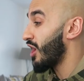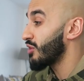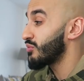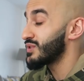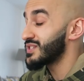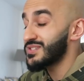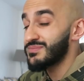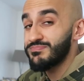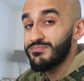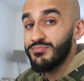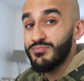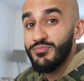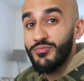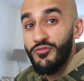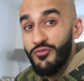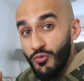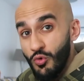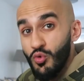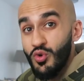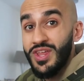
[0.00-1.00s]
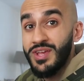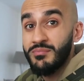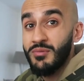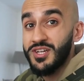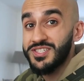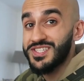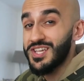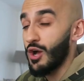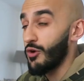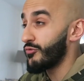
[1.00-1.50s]
I was fooling
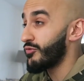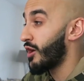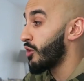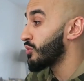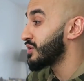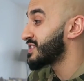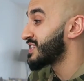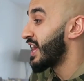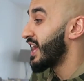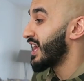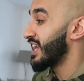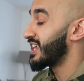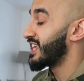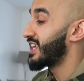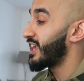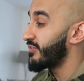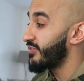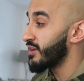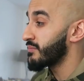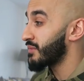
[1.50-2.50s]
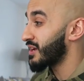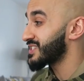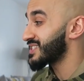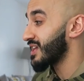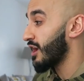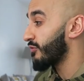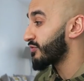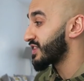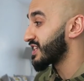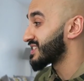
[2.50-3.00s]
myself. I was giving
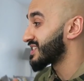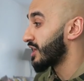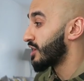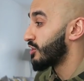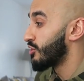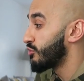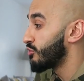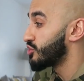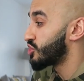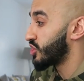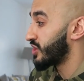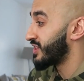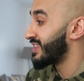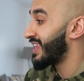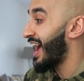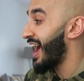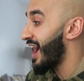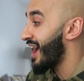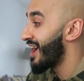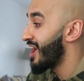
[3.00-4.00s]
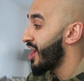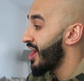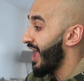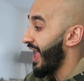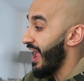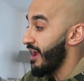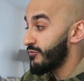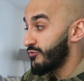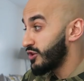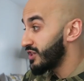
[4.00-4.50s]
myself this illusion that
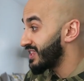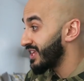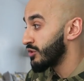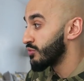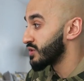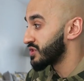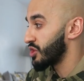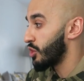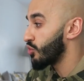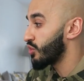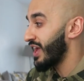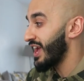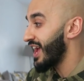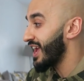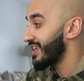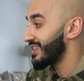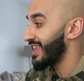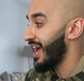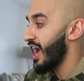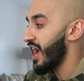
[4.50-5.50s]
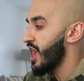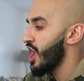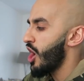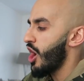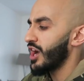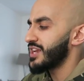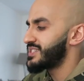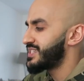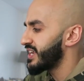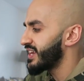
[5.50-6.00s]
everything was okay, that
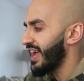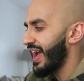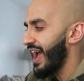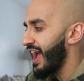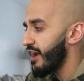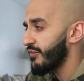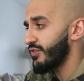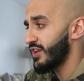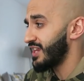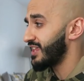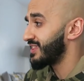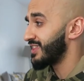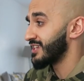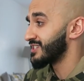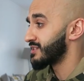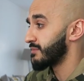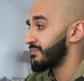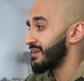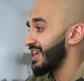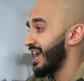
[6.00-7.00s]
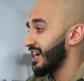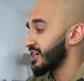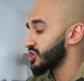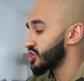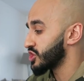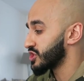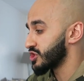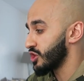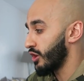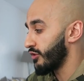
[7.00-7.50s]
I didn't have anything to be
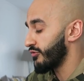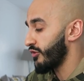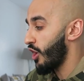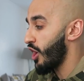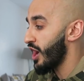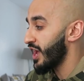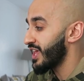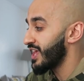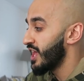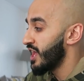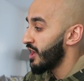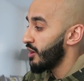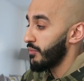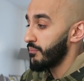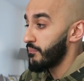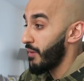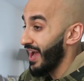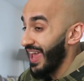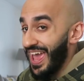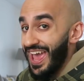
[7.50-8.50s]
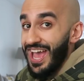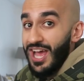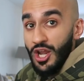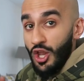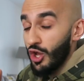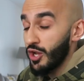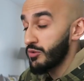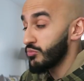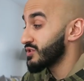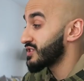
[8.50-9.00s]
anxious of. I My
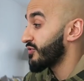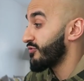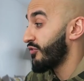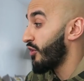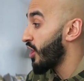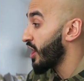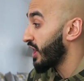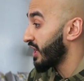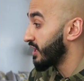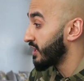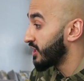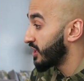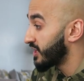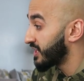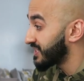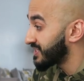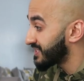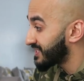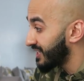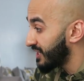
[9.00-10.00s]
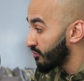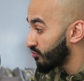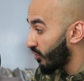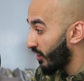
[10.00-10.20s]
hairline was fine. You can see